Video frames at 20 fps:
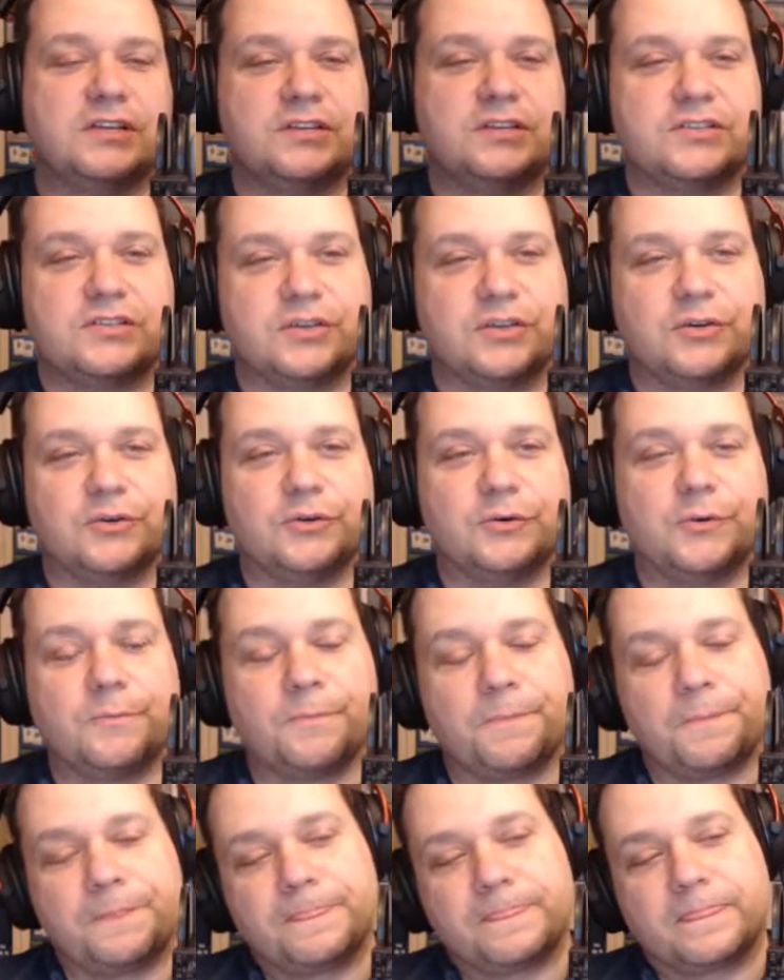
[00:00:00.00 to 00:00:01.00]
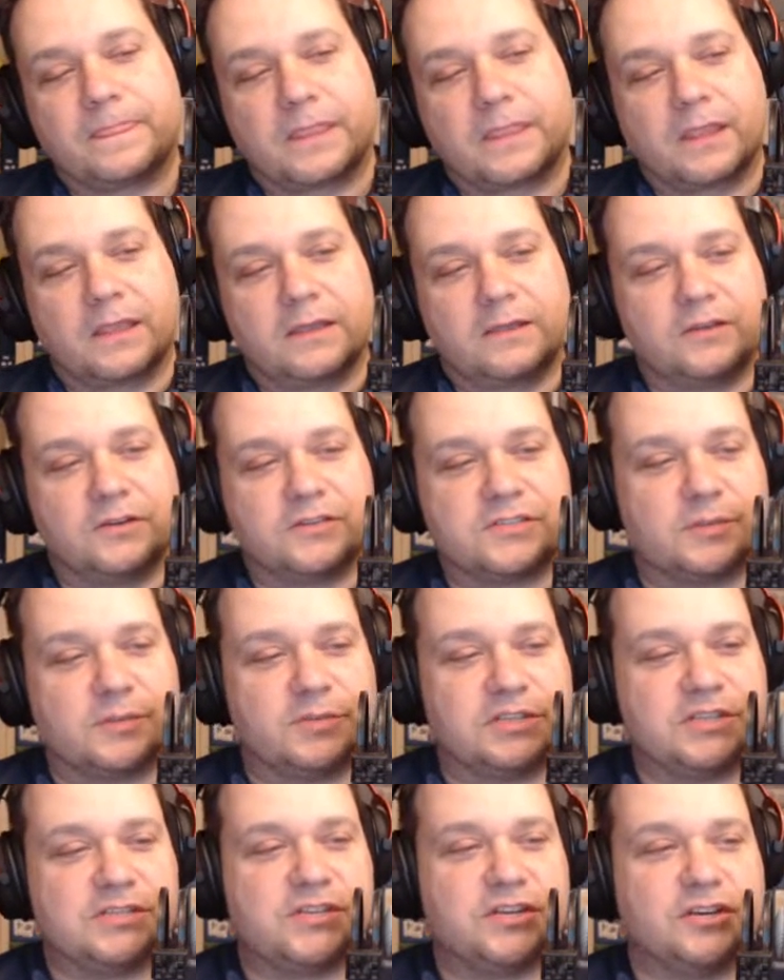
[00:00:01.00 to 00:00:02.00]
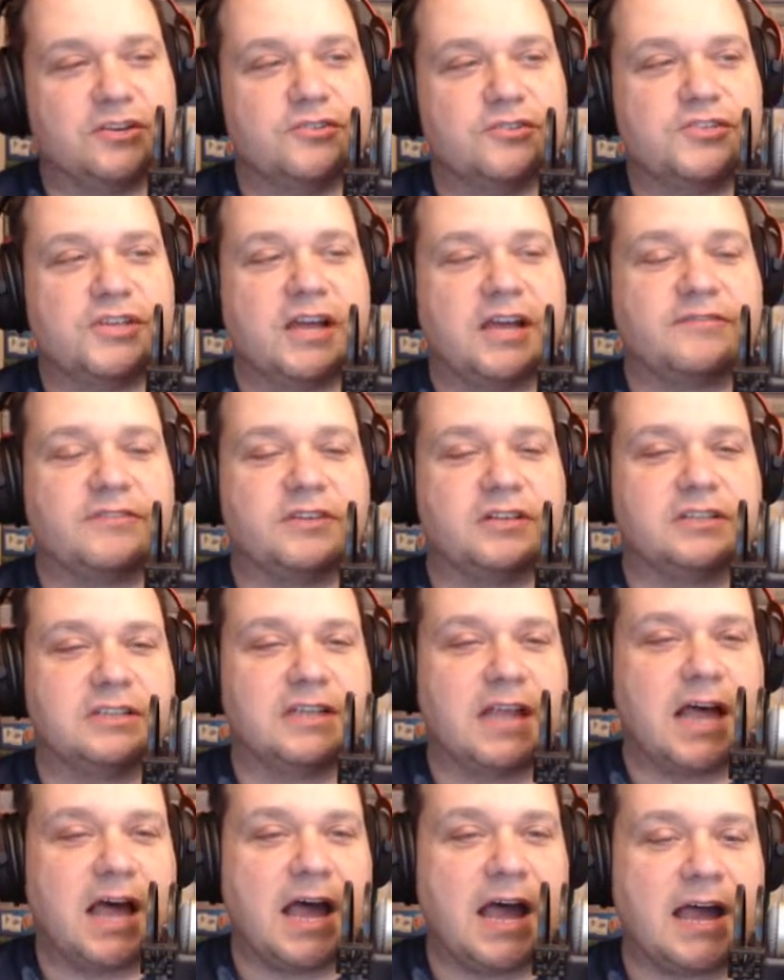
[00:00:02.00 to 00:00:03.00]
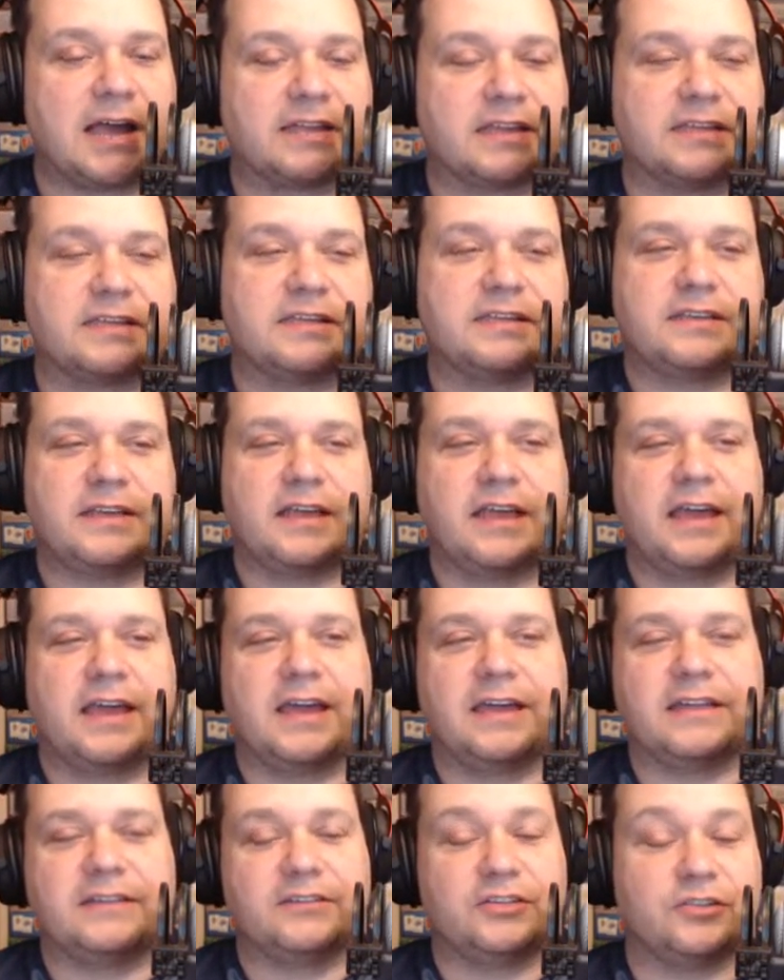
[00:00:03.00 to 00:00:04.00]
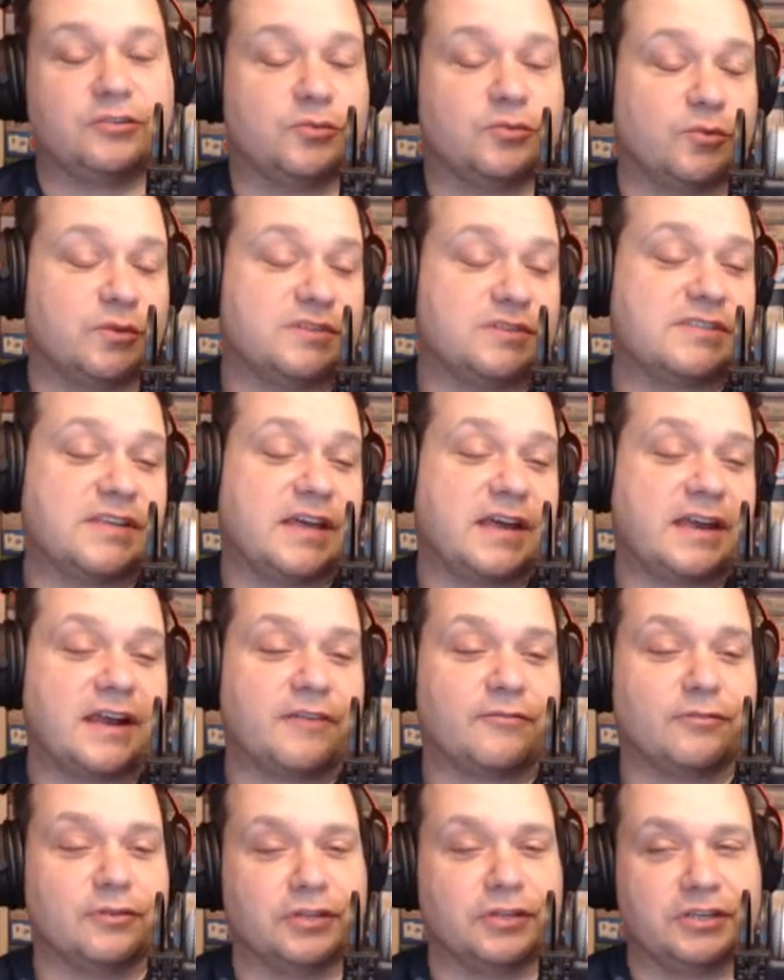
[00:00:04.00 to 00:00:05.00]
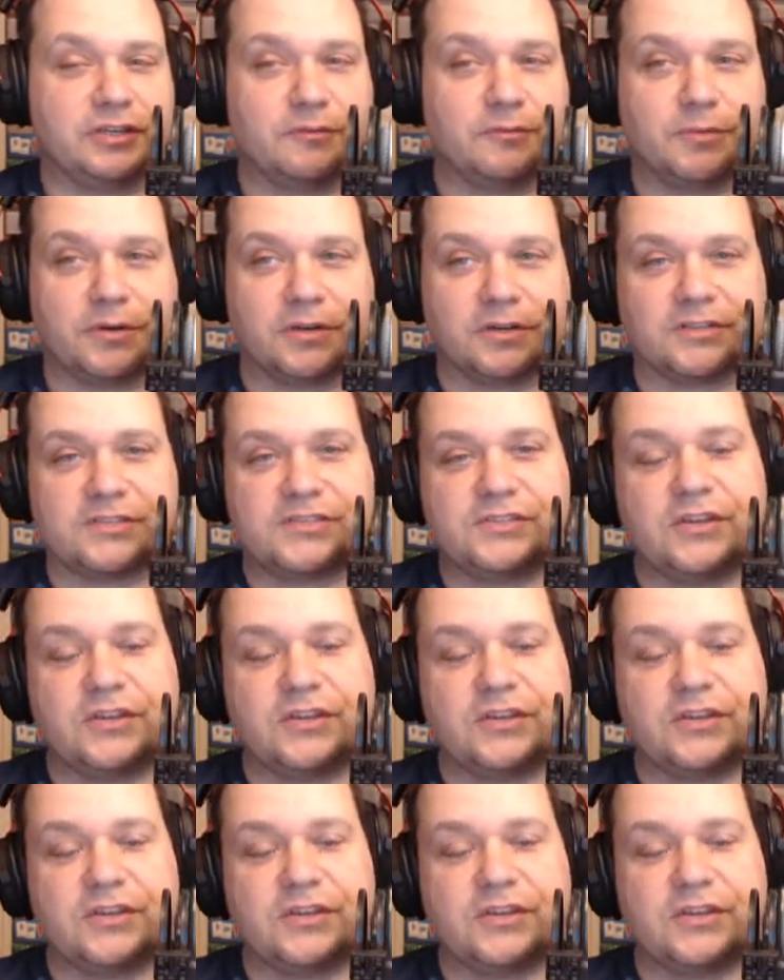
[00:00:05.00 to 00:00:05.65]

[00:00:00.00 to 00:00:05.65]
So, you know, some of these heroes you have to unlock, and, you know, the ones that have really good perks, you